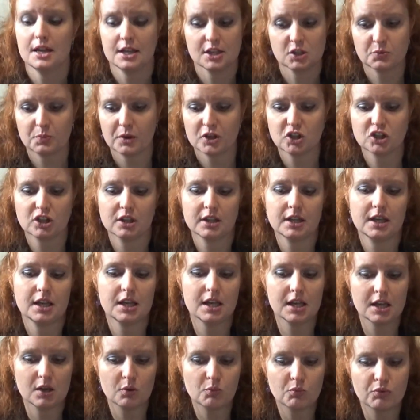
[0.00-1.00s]
especially
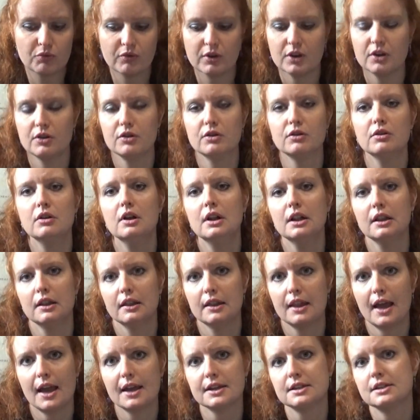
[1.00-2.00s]
Hebrew,
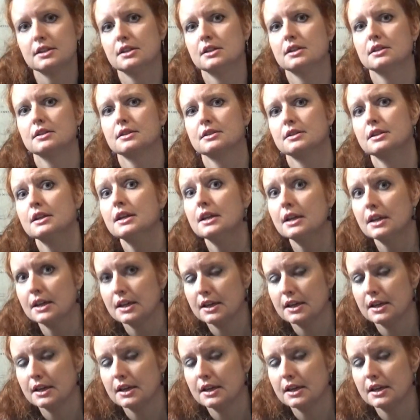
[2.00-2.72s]
Latin,